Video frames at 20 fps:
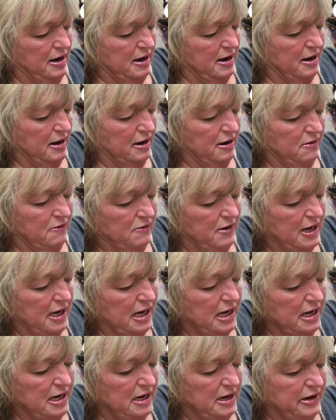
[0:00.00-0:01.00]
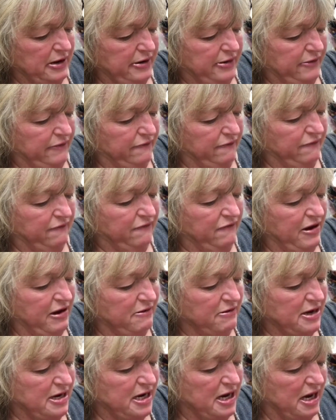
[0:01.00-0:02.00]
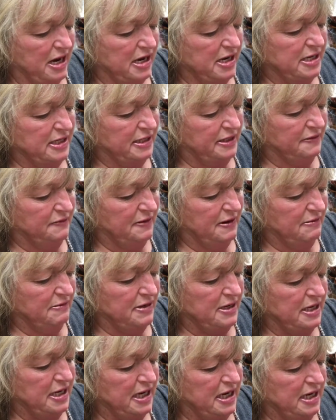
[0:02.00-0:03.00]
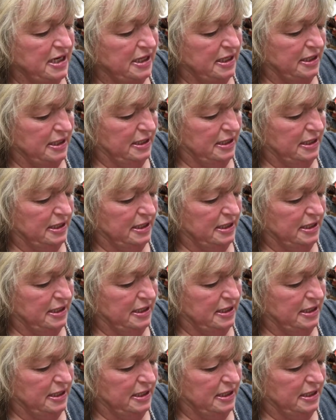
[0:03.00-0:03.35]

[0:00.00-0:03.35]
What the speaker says: really very nice, very neat.